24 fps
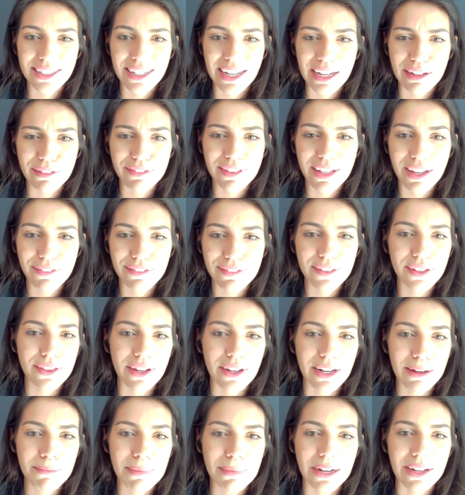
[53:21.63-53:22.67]
I've never
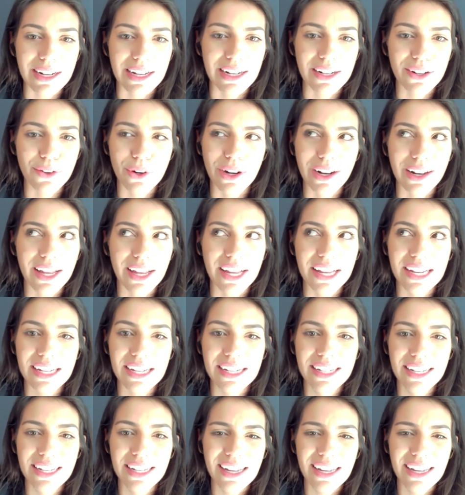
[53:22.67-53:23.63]
thought about it. Or like,